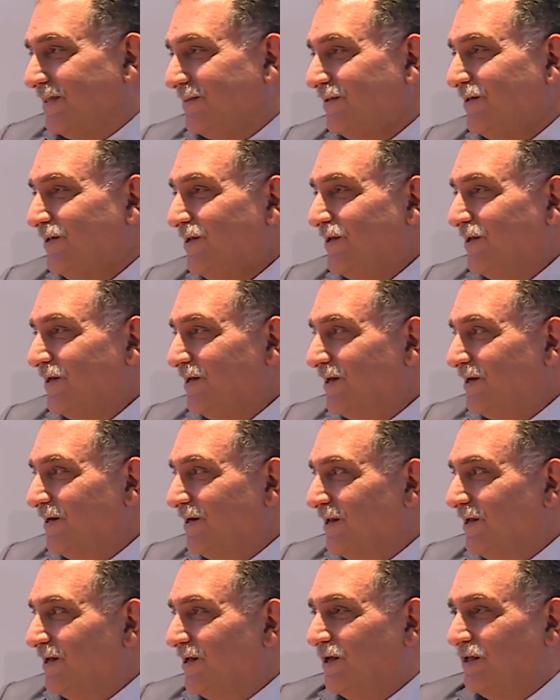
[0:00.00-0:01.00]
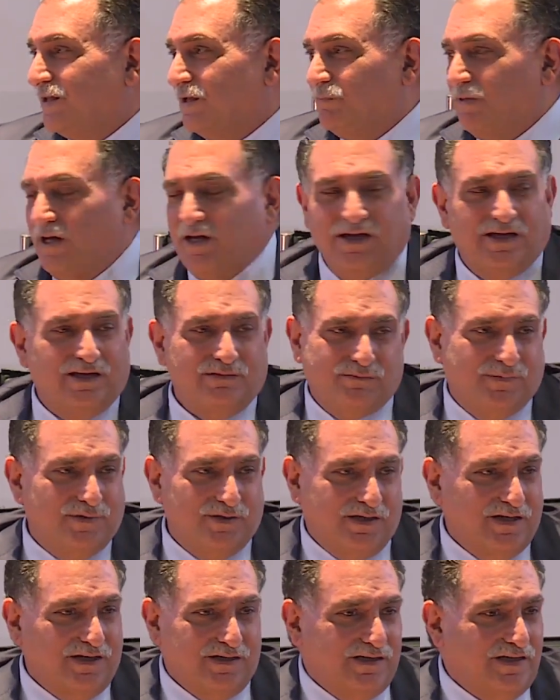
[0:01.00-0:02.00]
this is the
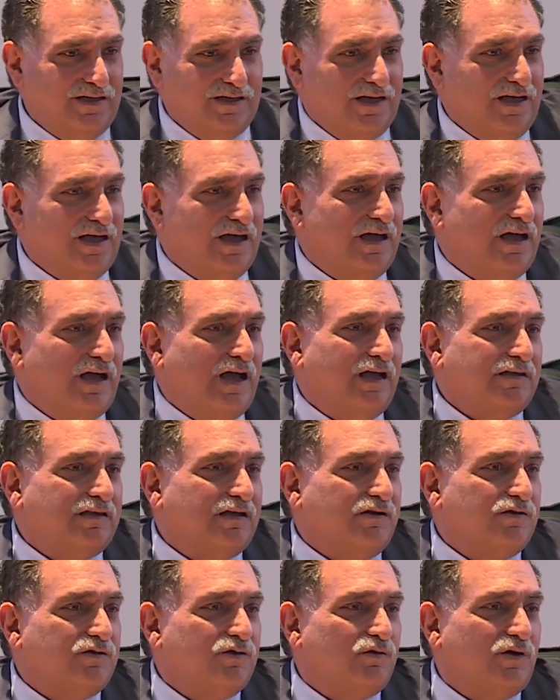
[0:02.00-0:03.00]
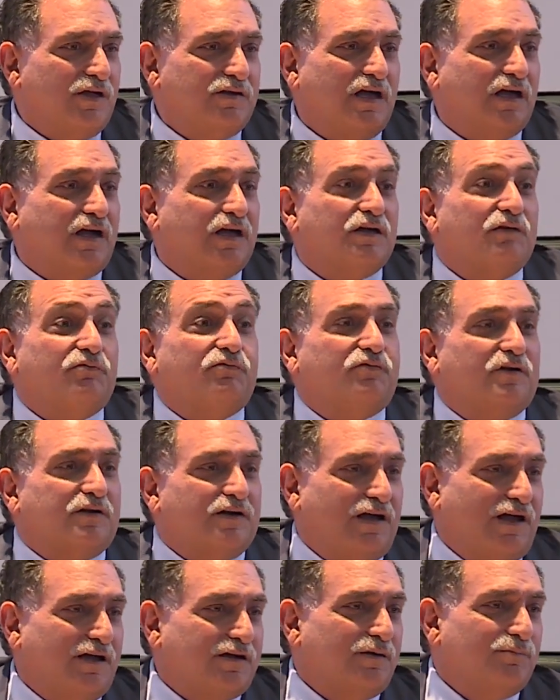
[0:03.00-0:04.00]
pan-Arabism that I understand, not the
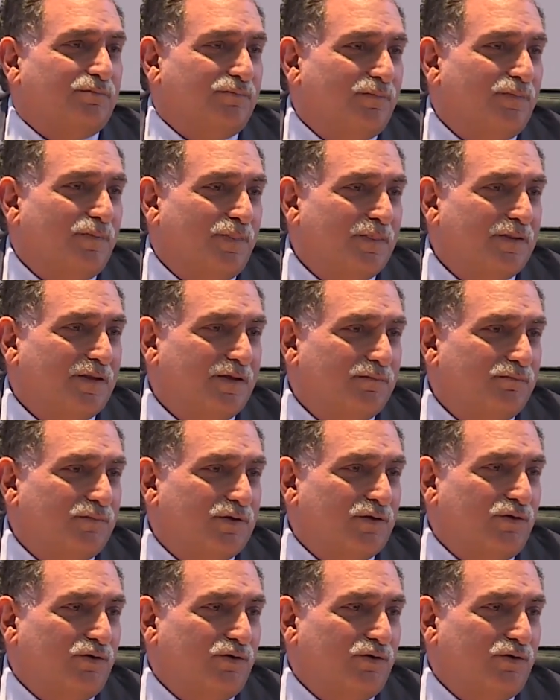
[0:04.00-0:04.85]
ideology.